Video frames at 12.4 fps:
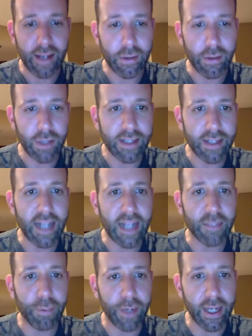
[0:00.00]
who thinks that's
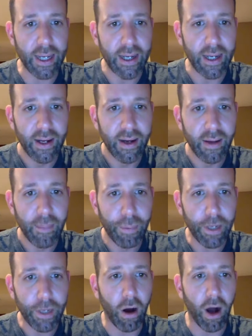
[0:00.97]
pretty
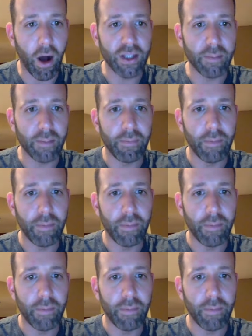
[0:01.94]
awesome?